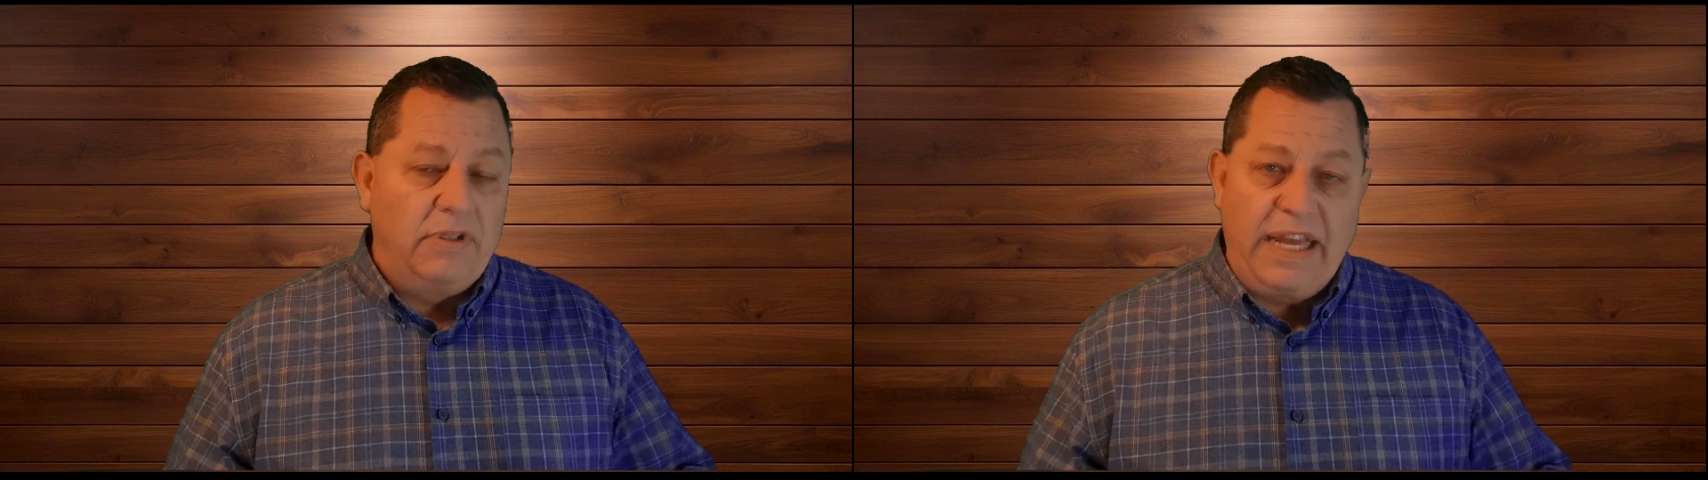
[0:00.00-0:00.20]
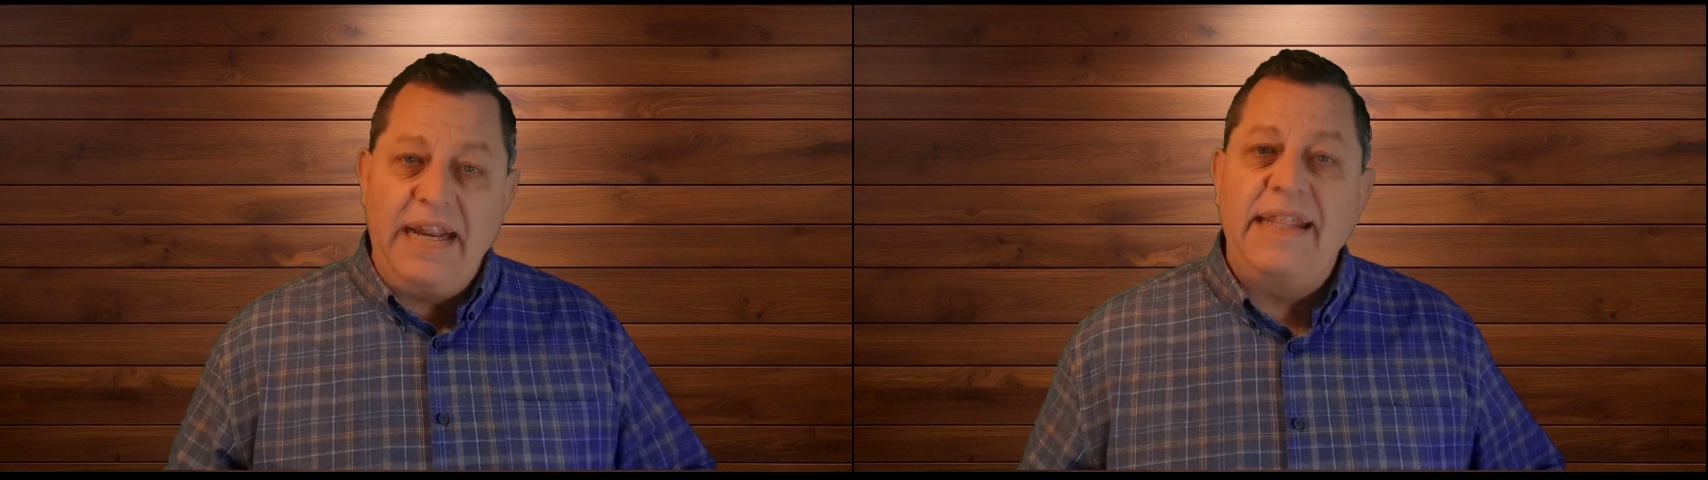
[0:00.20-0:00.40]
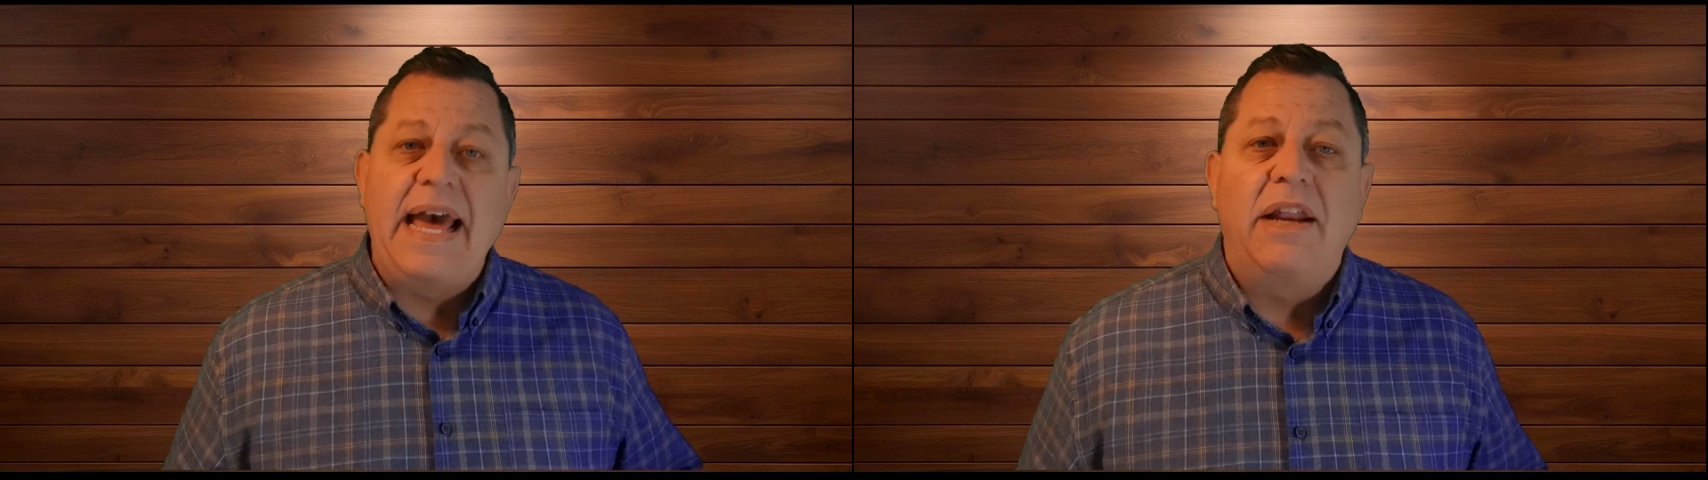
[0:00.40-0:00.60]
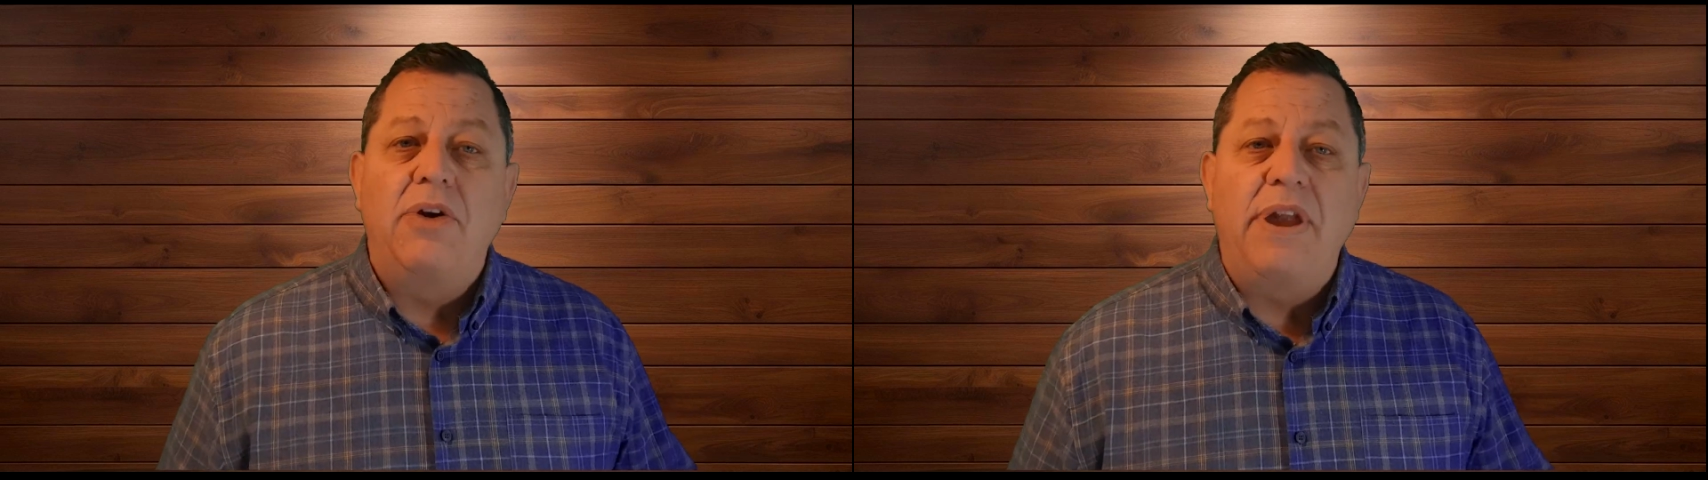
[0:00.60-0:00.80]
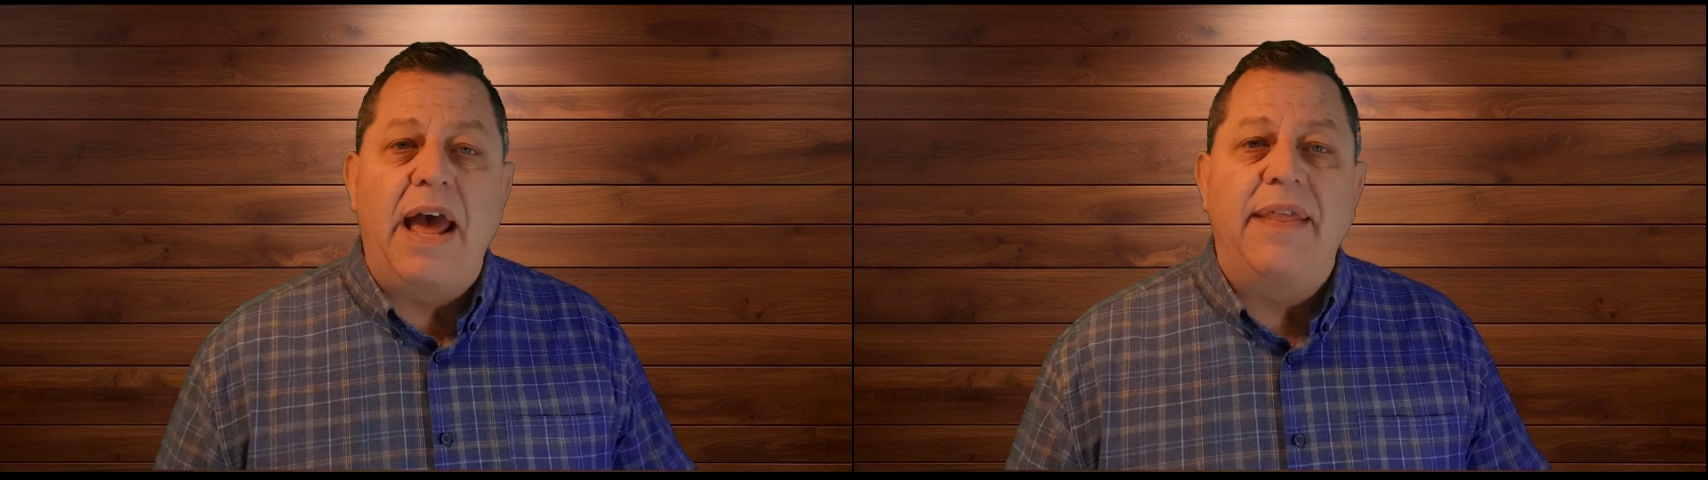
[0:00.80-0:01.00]
getting that
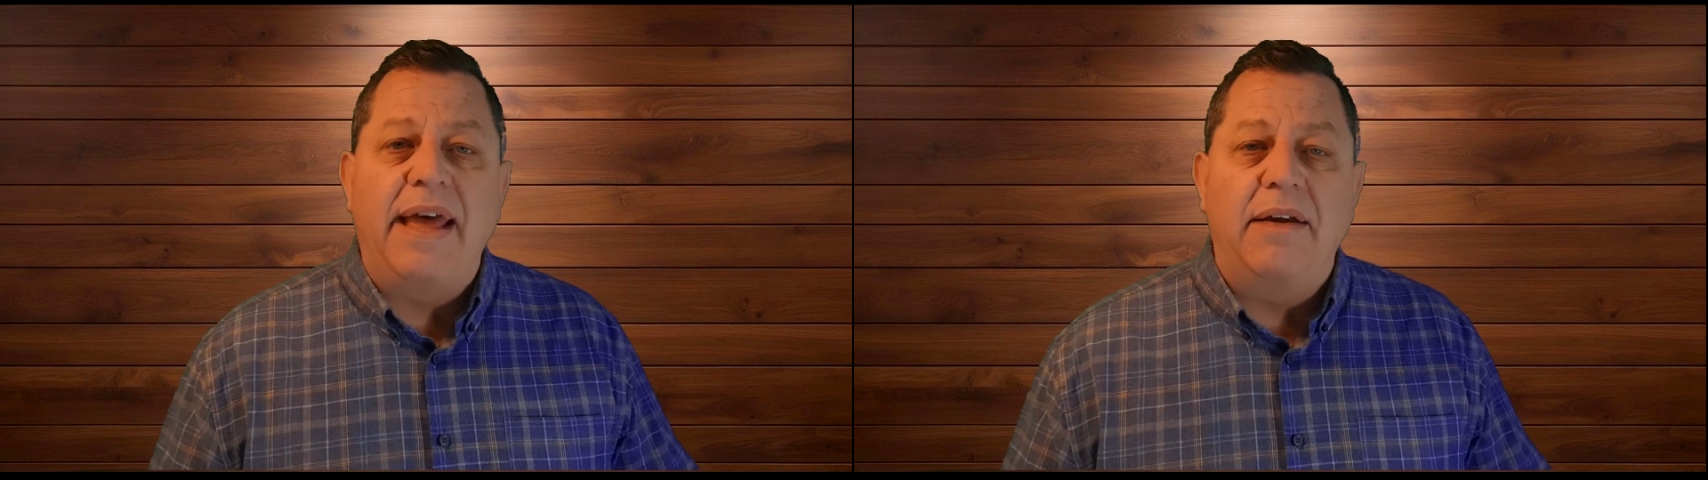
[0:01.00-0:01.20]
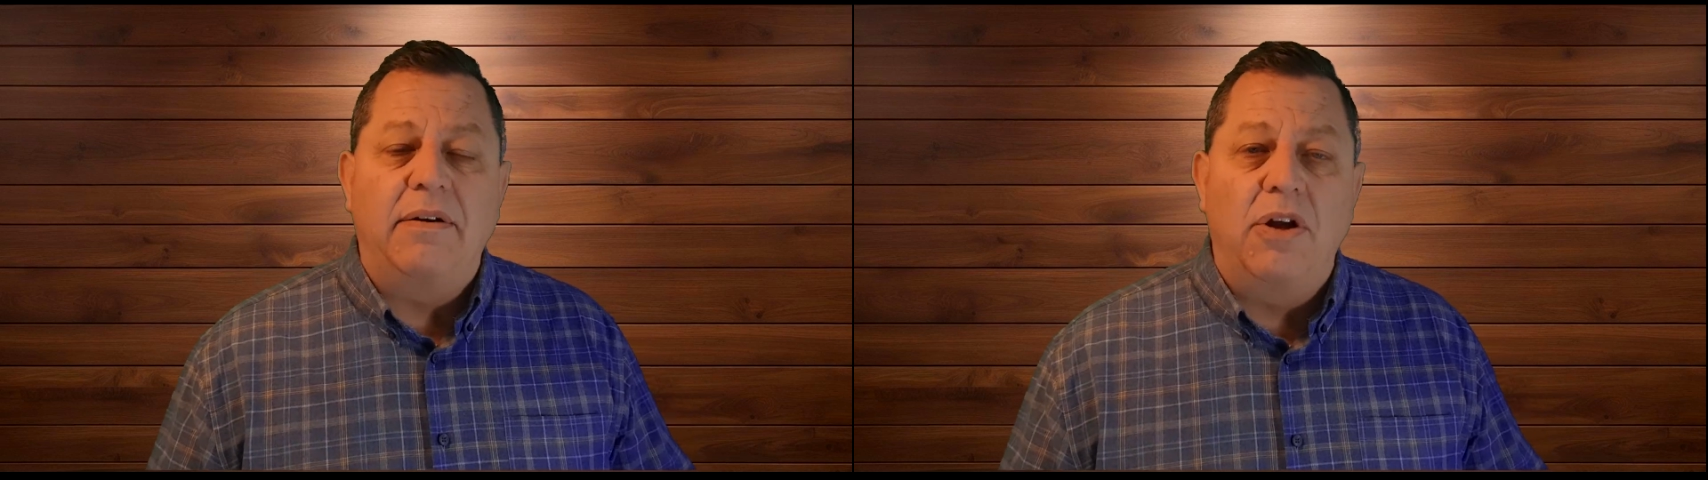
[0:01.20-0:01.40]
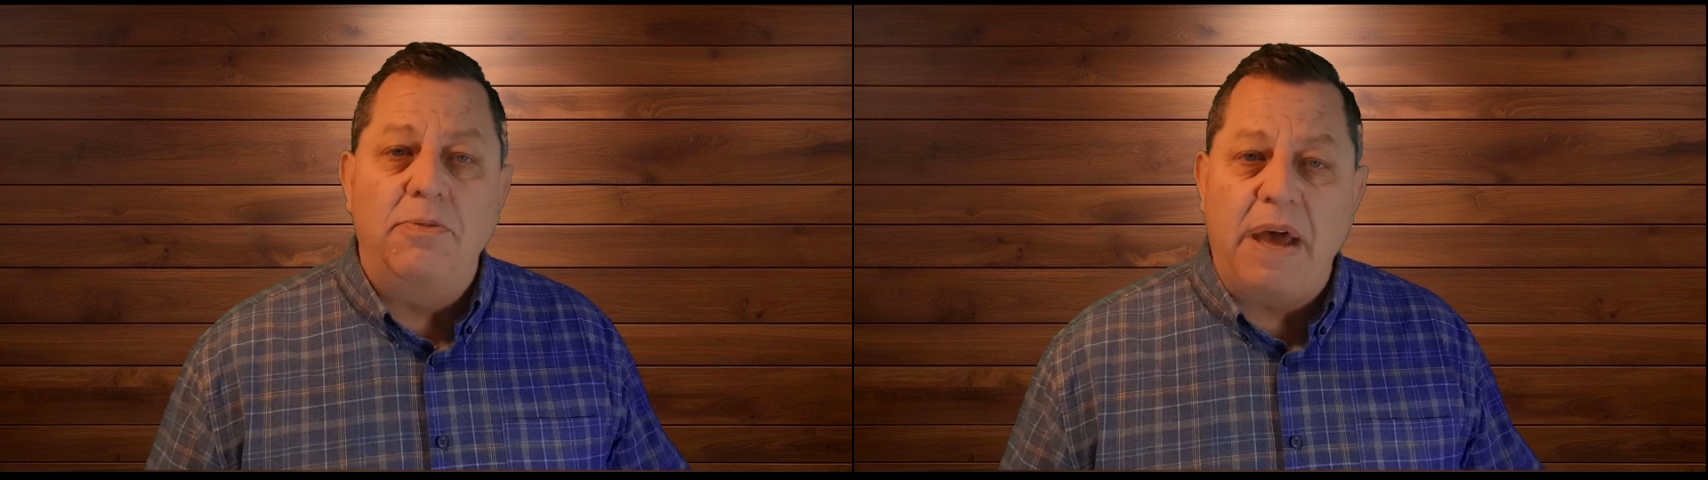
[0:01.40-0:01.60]
loan